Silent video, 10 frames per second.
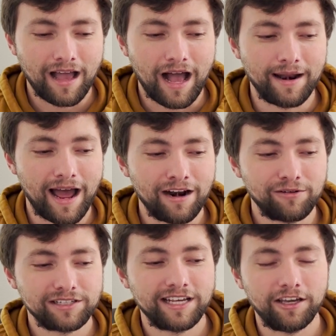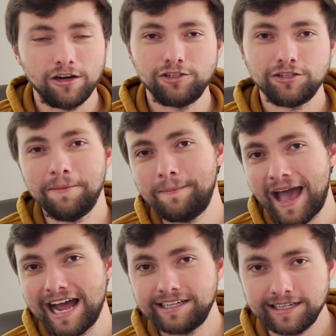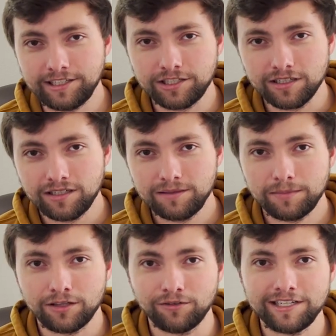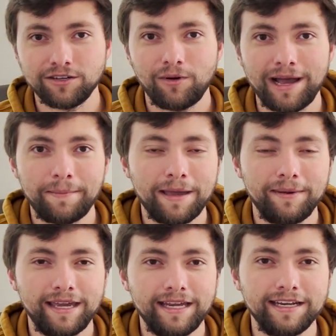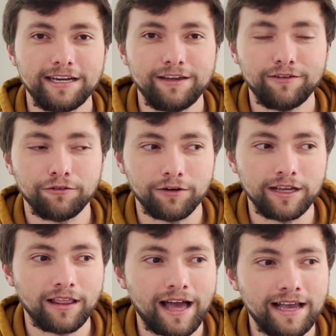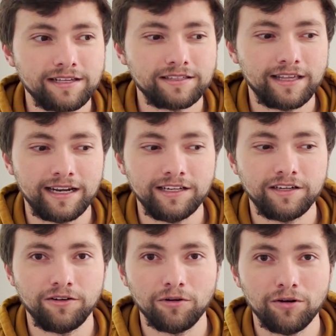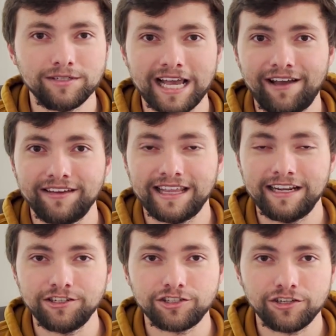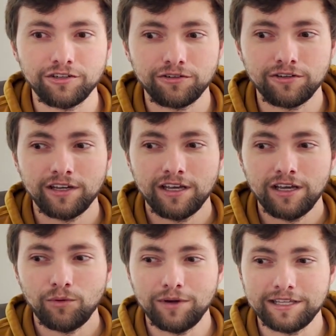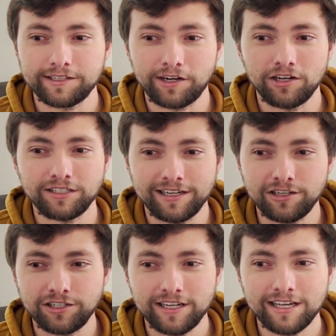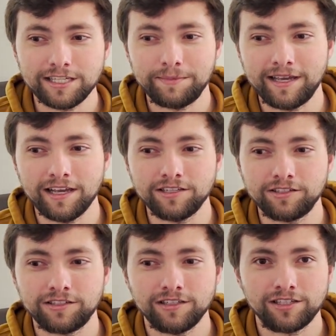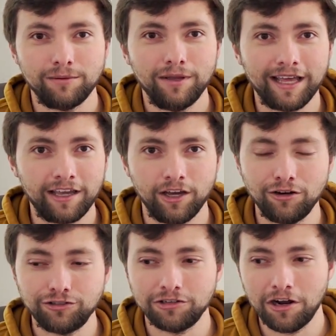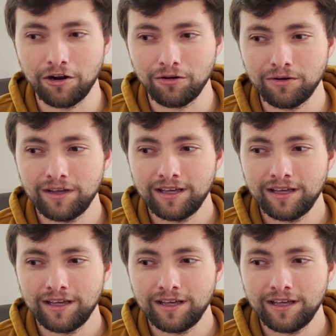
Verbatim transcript: I, I don't want to say Gojo's a bad teacher, but the reason why maybe he didn't even realize that Itadori was having that issue with his cursed energy is because someone like Gojo,